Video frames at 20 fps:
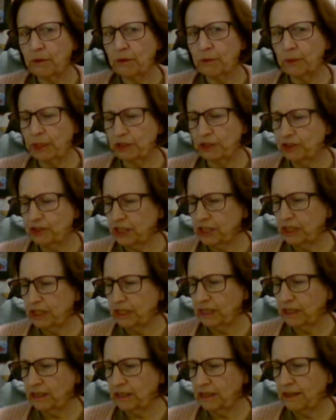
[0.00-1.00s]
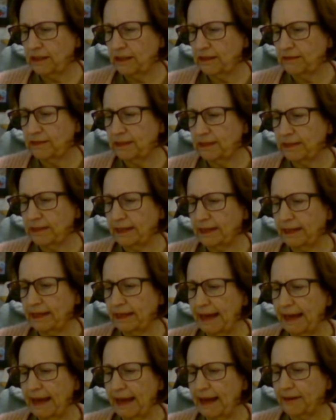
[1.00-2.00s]
which is,
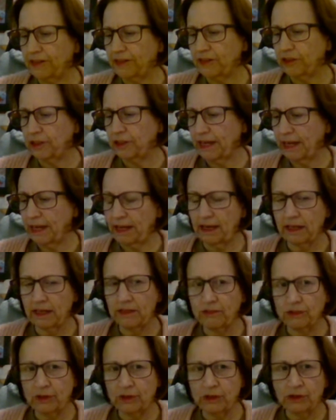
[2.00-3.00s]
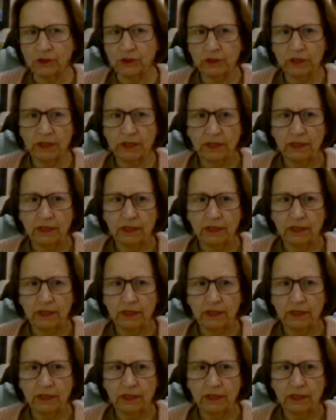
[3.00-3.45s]
how do you handle